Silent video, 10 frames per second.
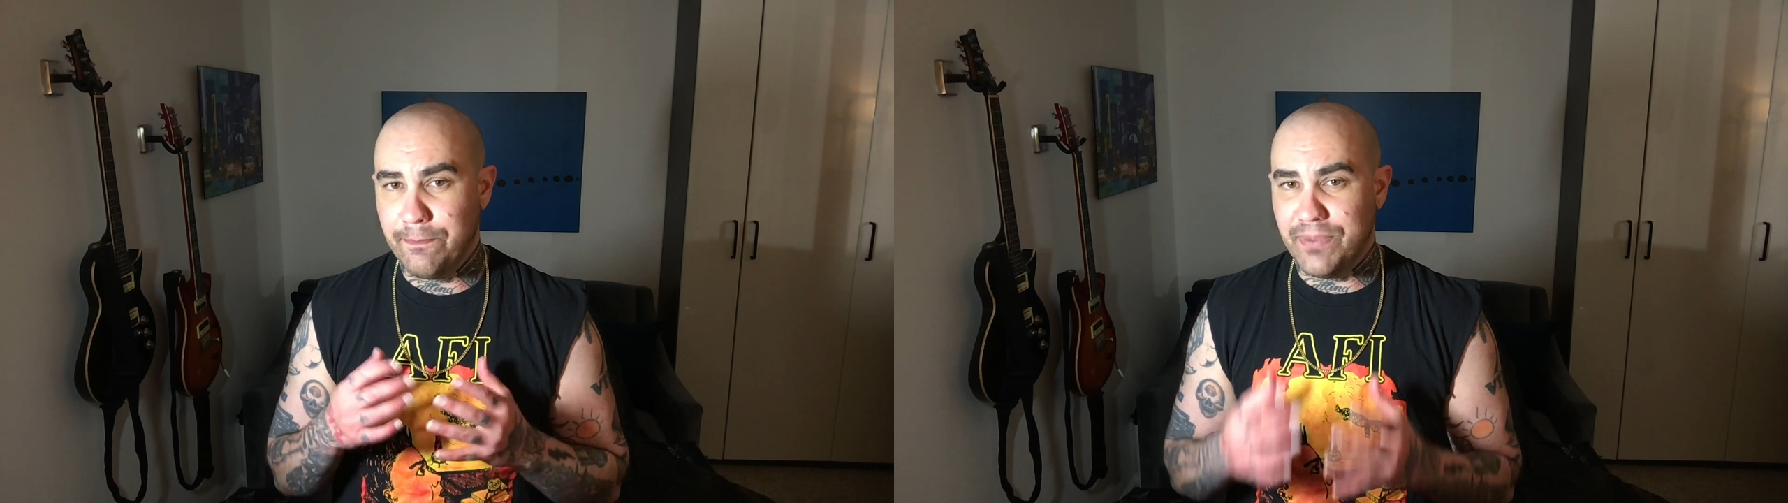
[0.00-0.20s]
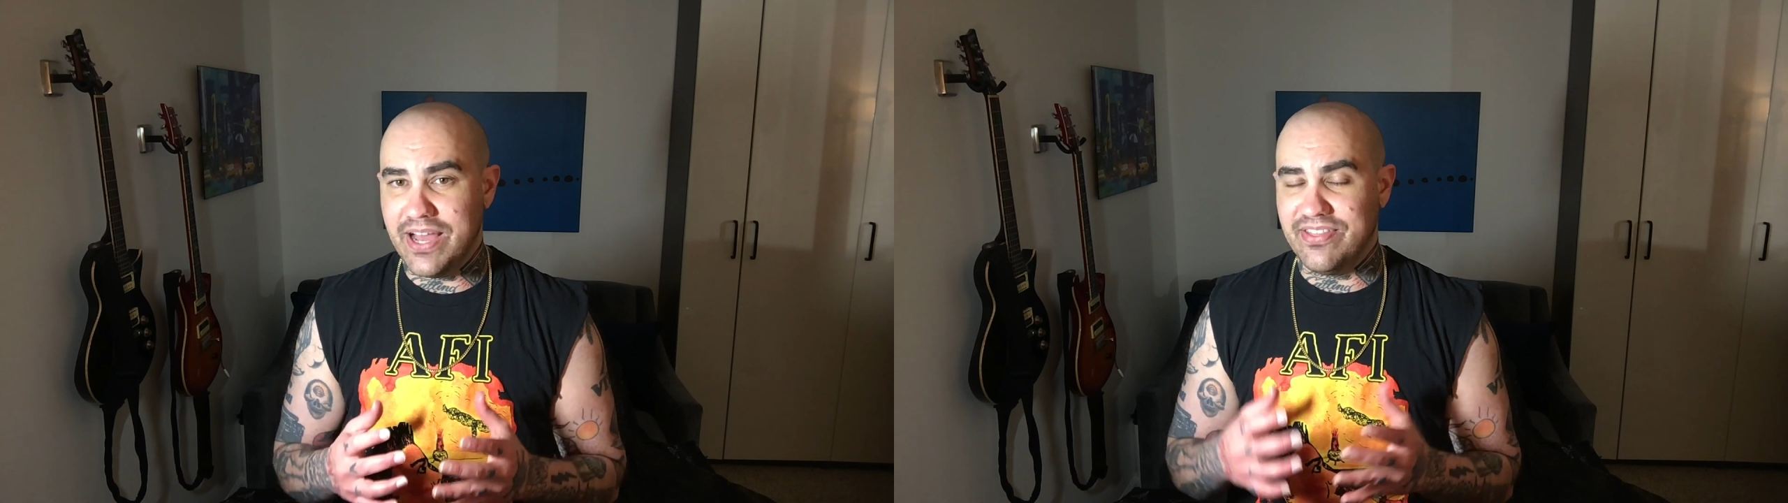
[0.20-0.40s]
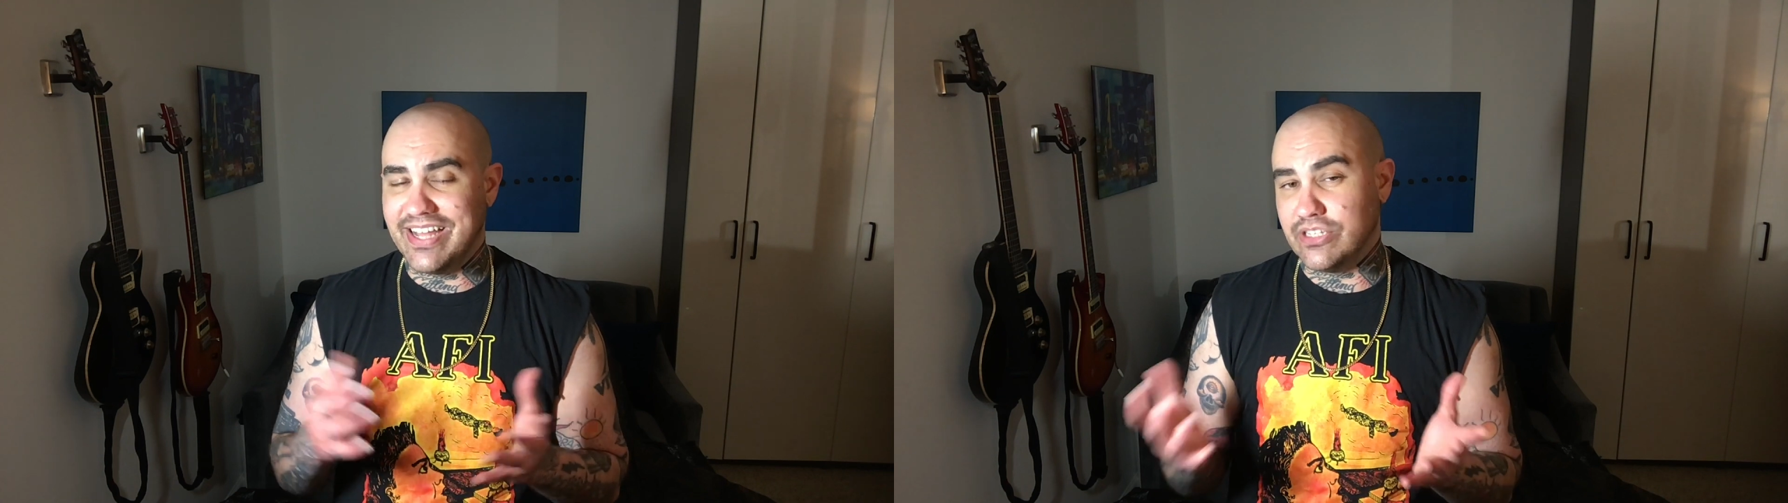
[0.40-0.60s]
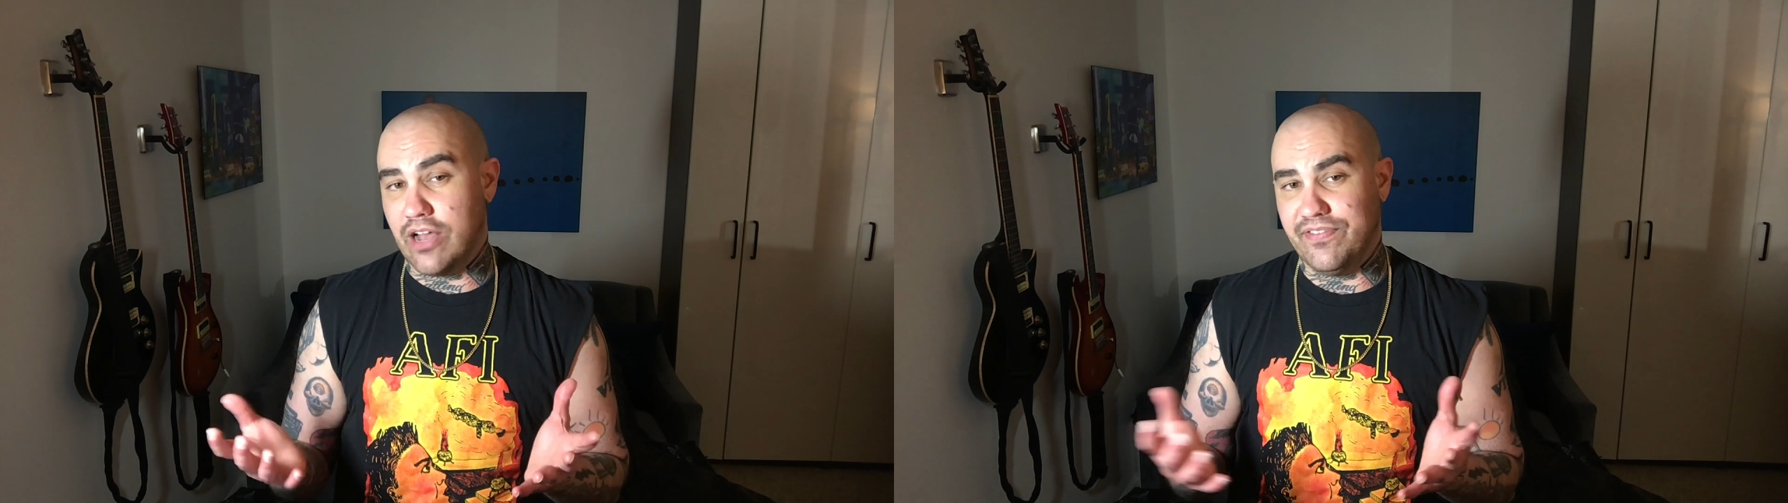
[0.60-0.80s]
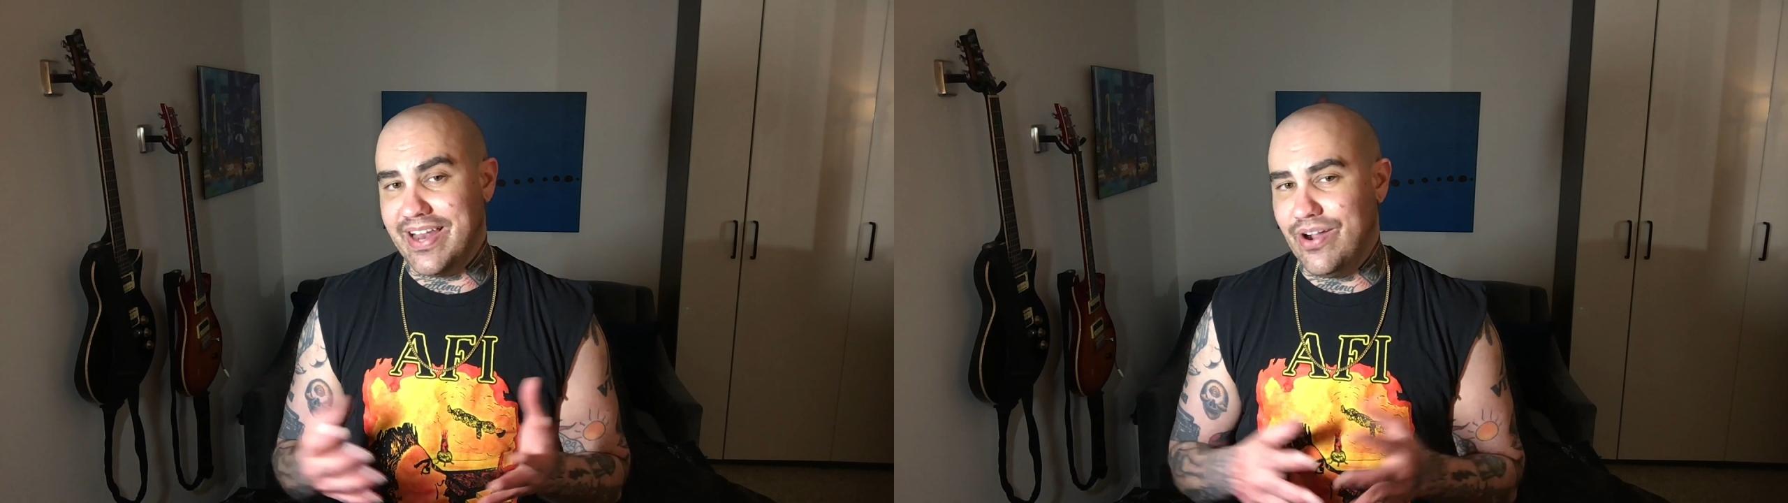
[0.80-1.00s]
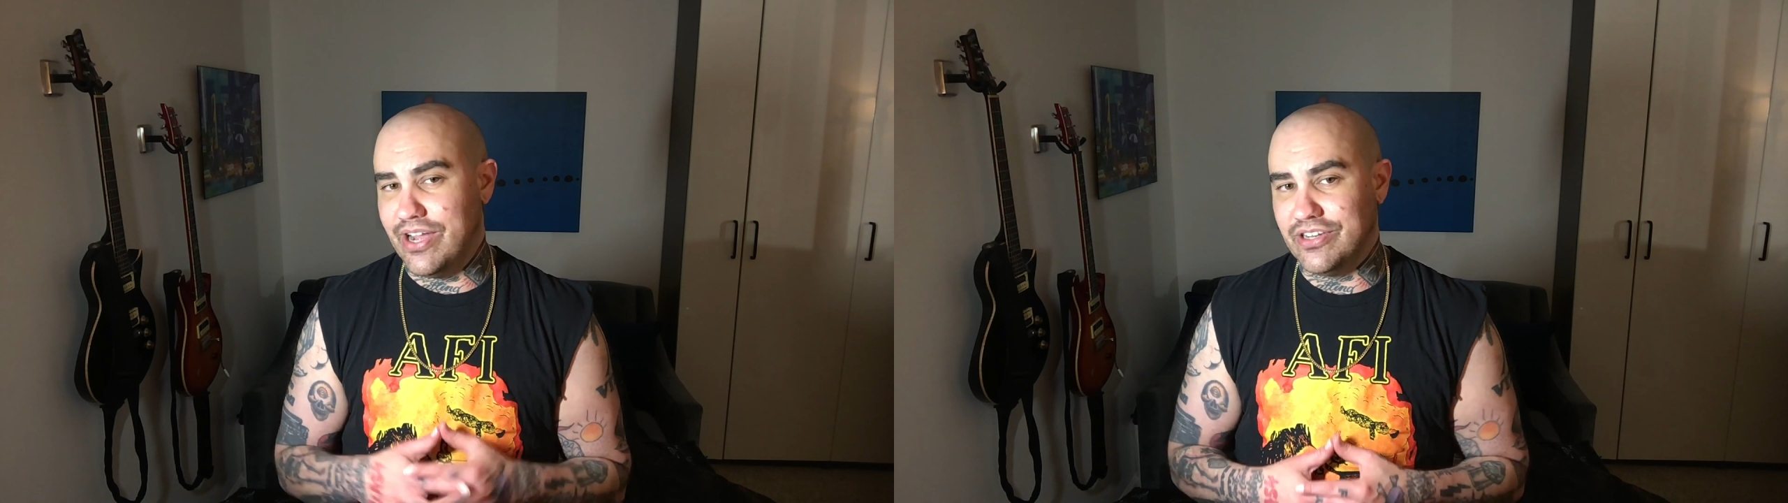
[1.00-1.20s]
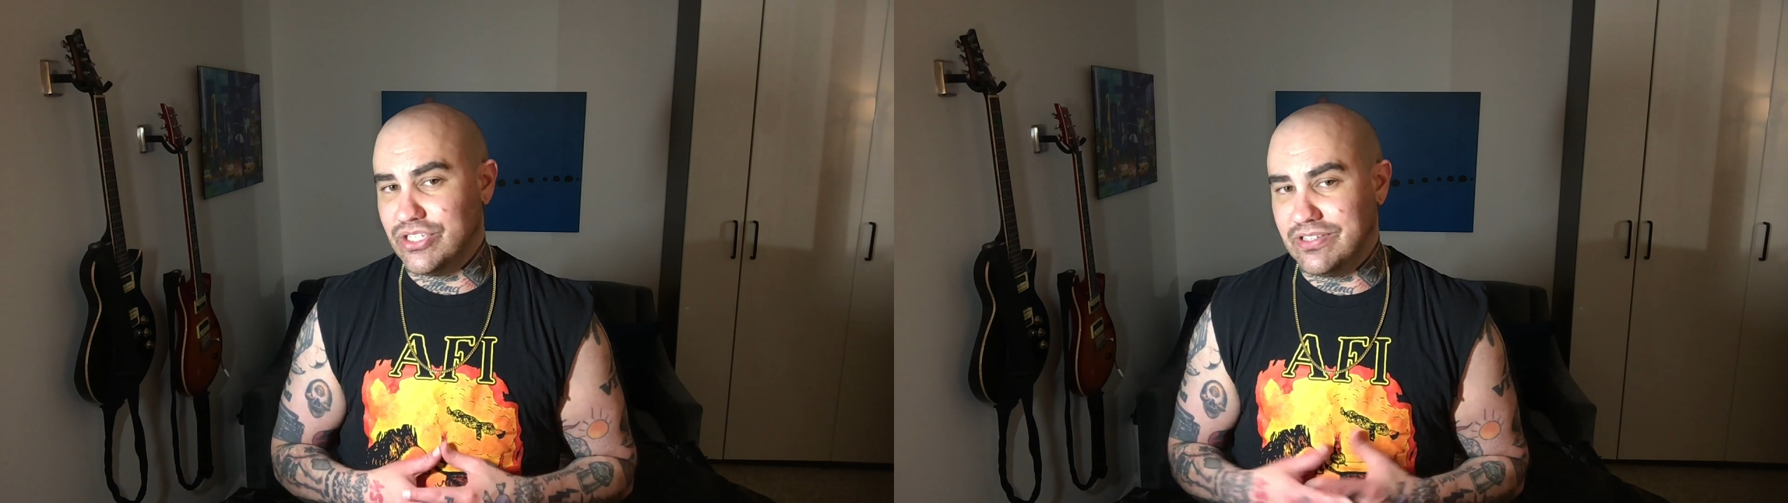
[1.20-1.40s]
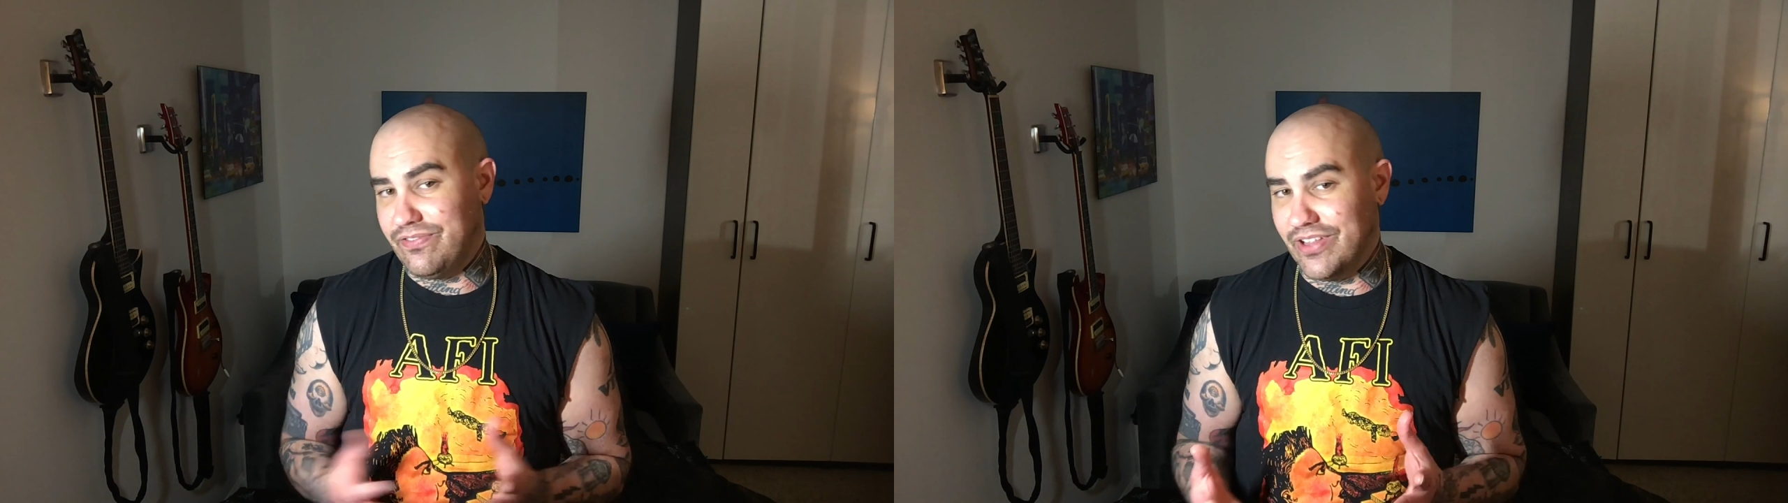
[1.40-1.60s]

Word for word: but that's often how I just